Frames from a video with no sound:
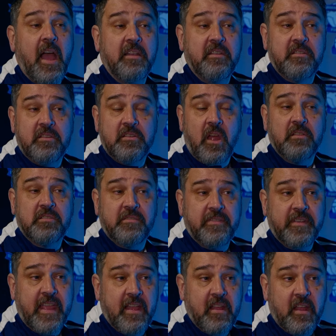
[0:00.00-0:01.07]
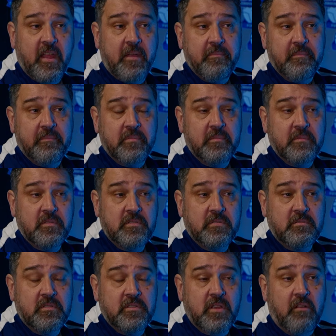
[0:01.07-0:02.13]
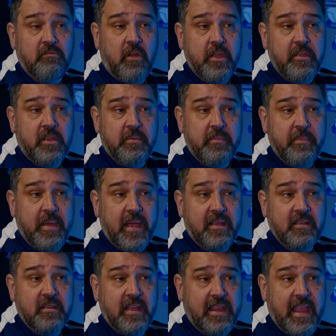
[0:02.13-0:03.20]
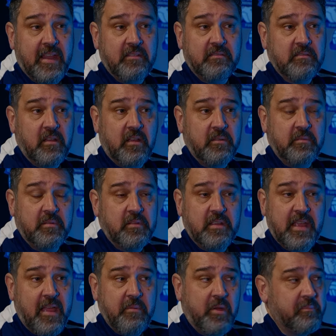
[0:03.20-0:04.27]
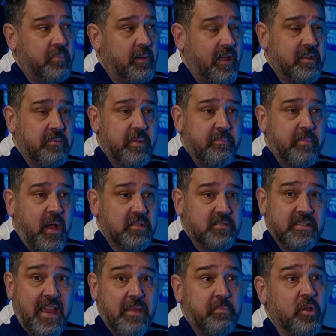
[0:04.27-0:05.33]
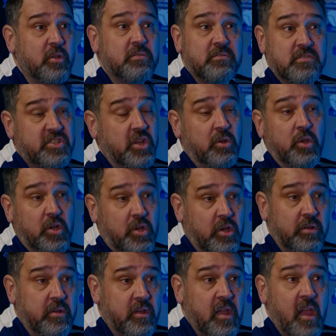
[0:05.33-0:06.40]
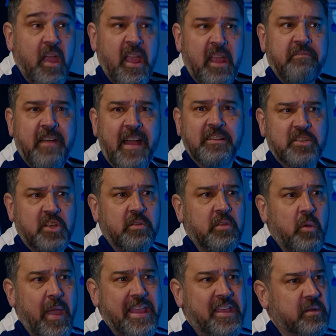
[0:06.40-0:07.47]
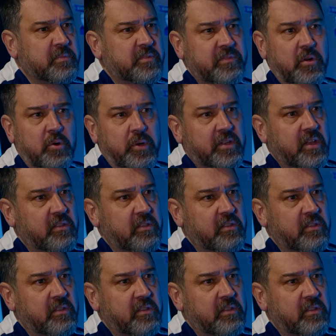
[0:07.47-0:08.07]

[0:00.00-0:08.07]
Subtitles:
And not to forget Scott Wright coming back again, came on, played a big part today, but still looked good. In fact, the way he comes forward.